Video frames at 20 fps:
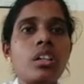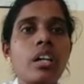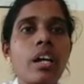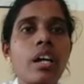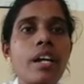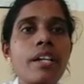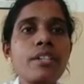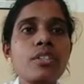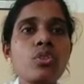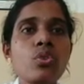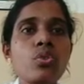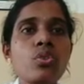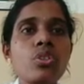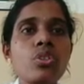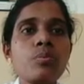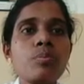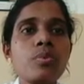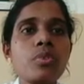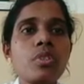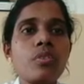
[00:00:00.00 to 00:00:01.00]

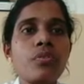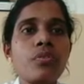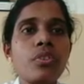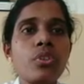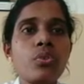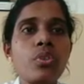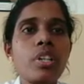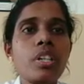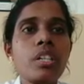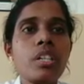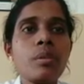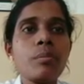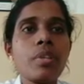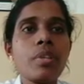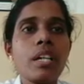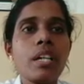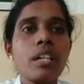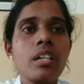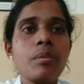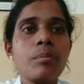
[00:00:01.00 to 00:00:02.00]
isotopes of uranium
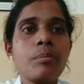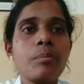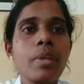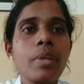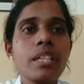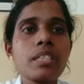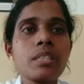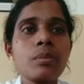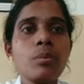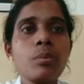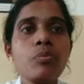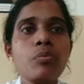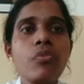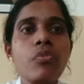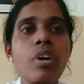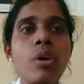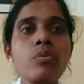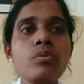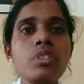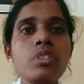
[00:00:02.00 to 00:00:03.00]
maximum
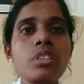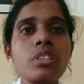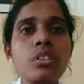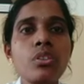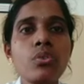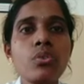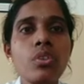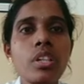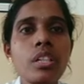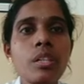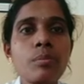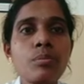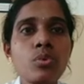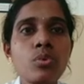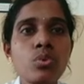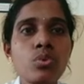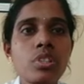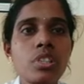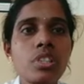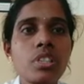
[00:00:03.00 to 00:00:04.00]
found in
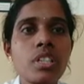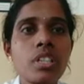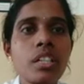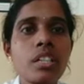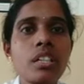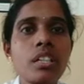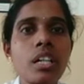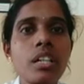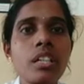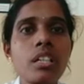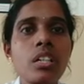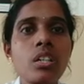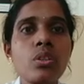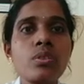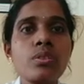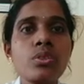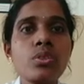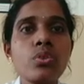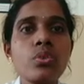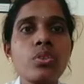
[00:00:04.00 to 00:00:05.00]
uranium-238 and
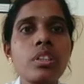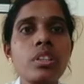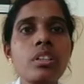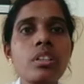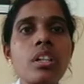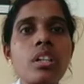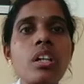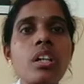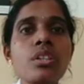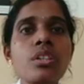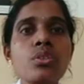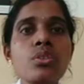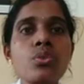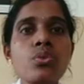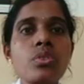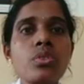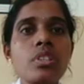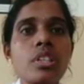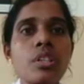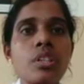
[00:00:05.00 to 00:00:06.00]
also in
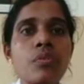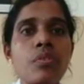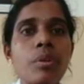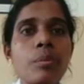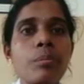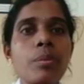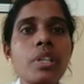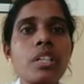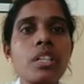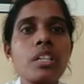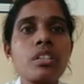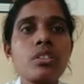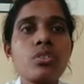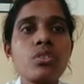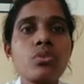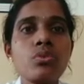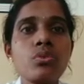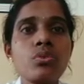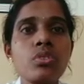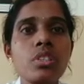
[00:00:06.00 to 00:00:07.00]
235, but in
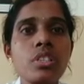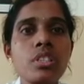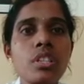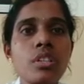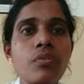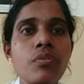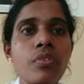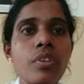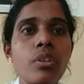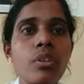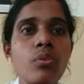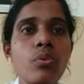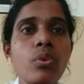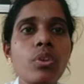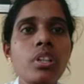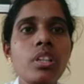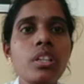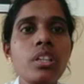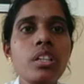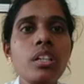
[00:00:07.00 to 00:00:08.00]
235
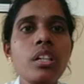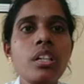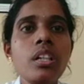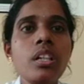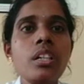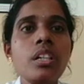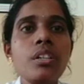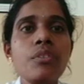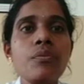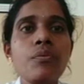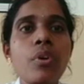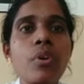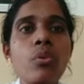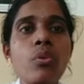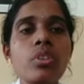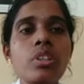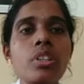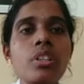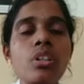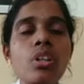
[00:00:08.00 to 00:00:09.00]
only it found
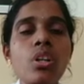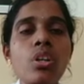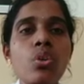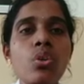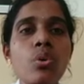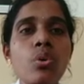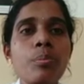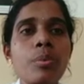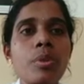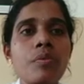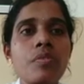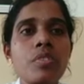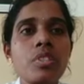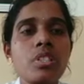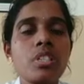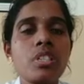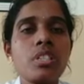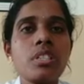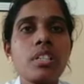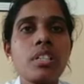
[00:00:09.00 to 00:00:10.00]
in low
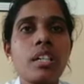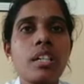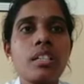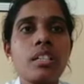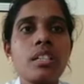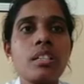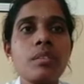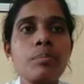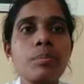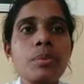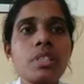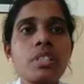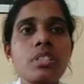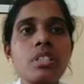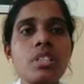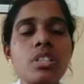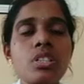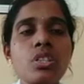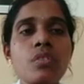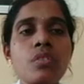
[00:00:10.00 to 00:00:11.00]
proportions under
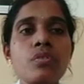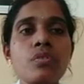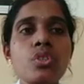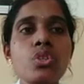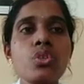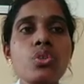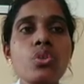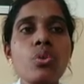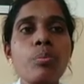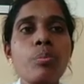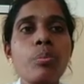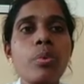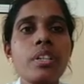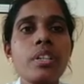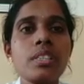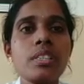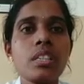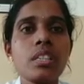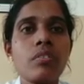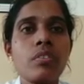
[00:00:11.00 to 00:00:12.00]
percentage of
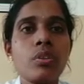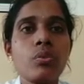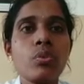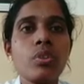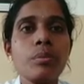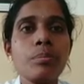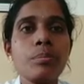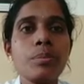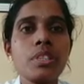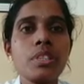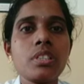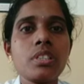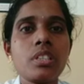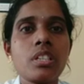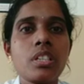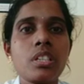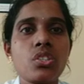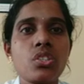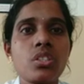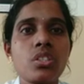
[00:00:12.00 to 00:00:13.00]
0.71
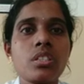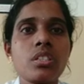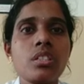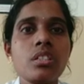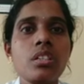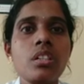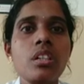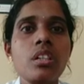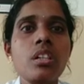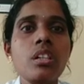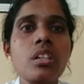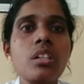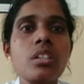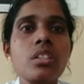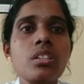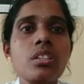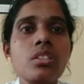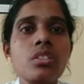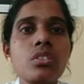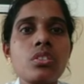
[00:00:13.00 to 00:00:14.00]
percentages.
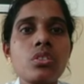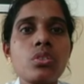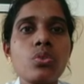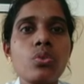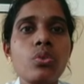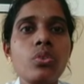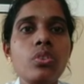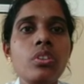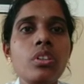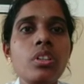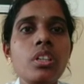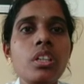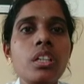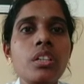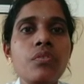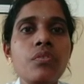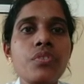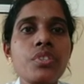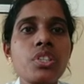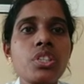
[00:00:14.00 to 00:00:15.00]
So in
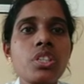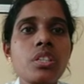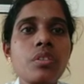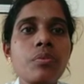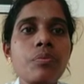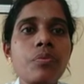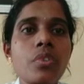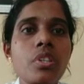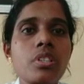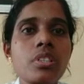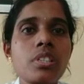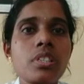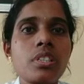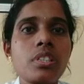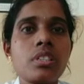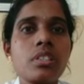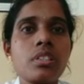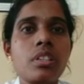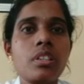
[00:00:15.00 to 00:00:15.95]
fission process